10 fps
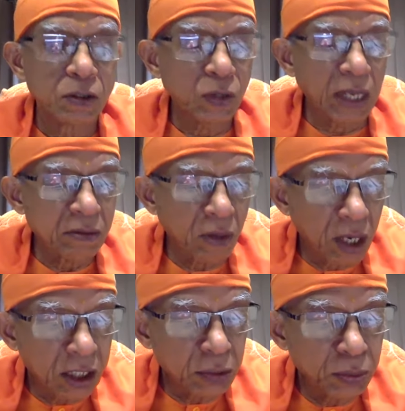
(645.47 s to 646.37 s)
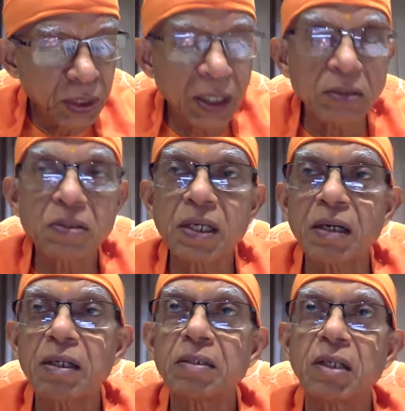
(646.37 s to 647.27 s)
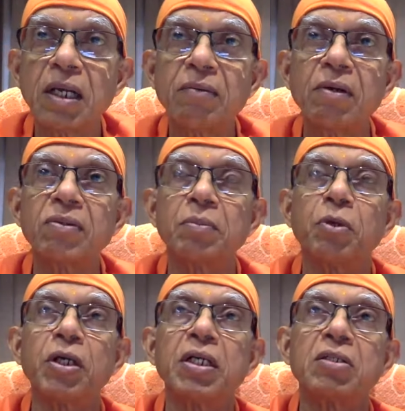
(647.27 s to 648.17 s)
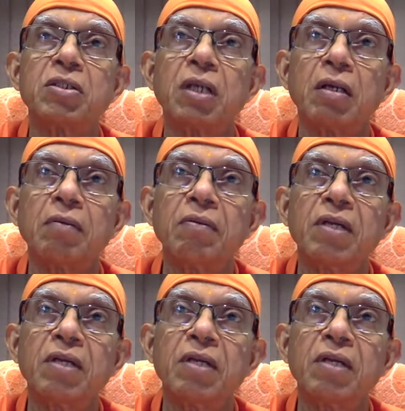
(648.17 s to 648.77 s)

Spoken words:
So as long as we are stuck at the level of the body itself,